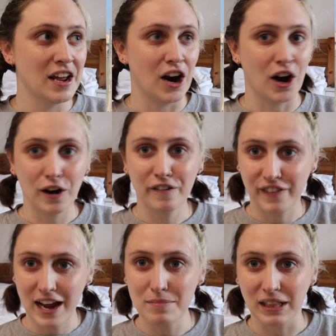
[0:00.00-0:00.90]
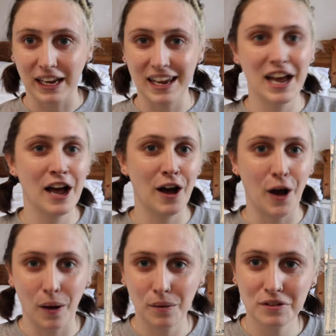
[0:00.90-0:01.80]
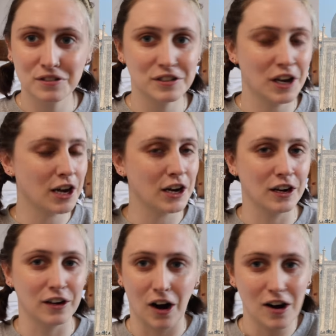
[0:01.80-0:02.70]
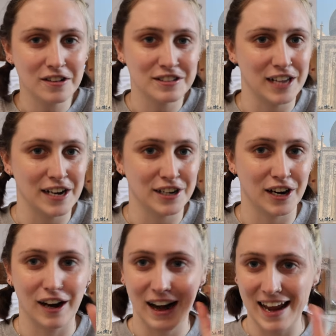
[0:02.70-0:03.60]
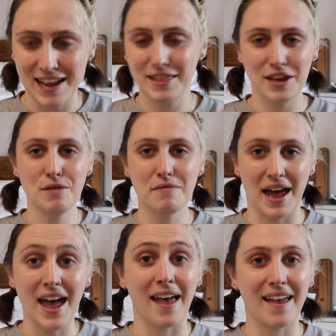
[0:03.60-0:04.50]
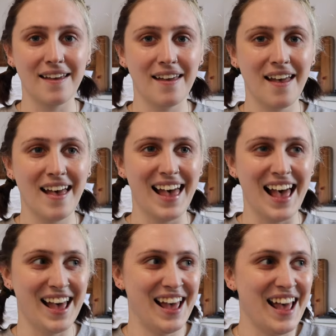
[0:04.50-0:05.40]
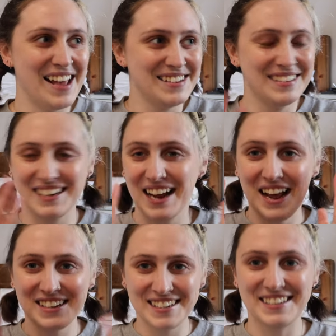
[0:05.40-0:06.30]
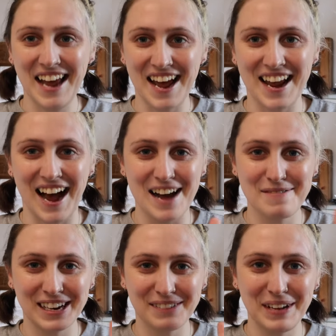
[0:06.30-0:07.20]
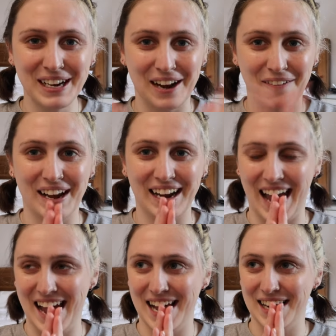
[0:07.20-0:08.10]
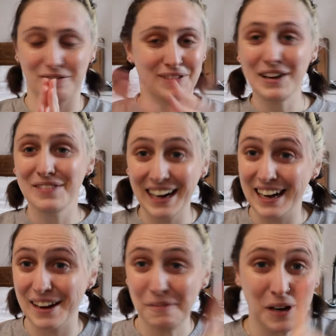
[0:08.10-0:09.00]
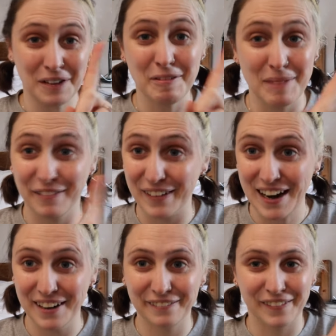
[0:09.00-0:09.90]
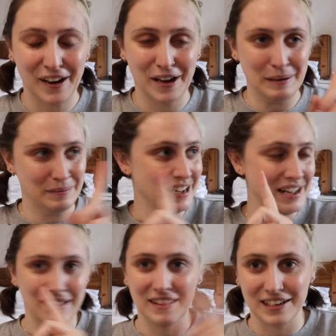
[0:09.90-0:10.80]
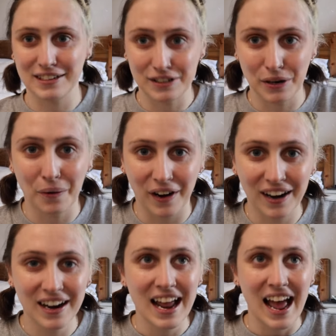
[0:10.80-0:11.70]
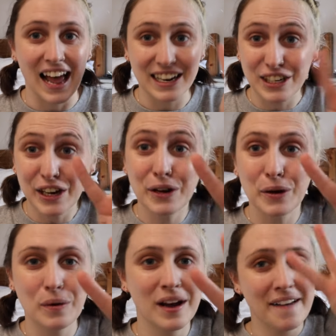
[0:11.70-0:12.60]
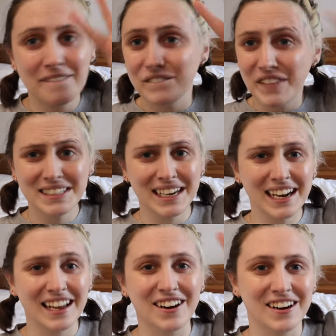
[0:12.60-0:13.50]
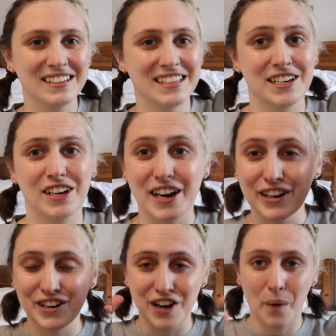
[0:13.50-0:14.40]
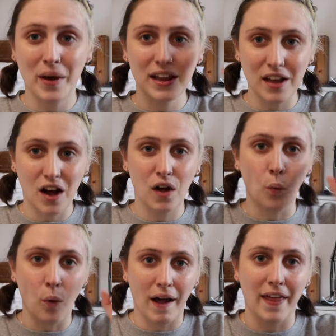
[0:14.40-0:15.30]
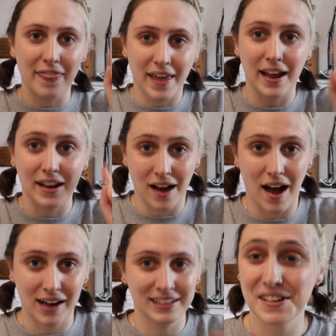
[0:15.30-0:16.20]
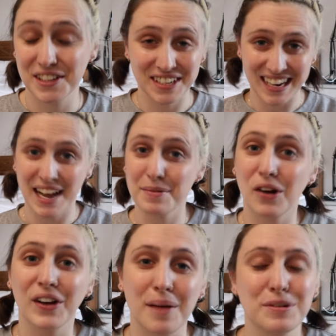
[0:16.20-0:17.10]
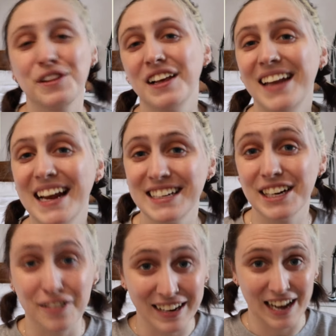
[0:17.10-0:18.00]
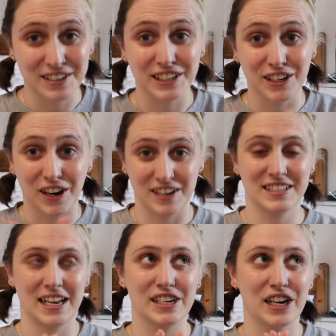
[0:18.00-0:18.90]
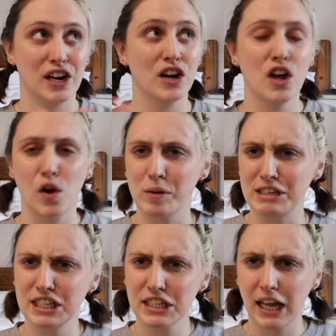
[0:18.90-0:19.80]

her family owns a garden center in the UK and today I'm gonna be going and reuniting, one, with my friend from this tour, and two, visiting a garden center and showing y'all what they got. So today I'm going up to the Langton Greenhouse and Garden Center, which is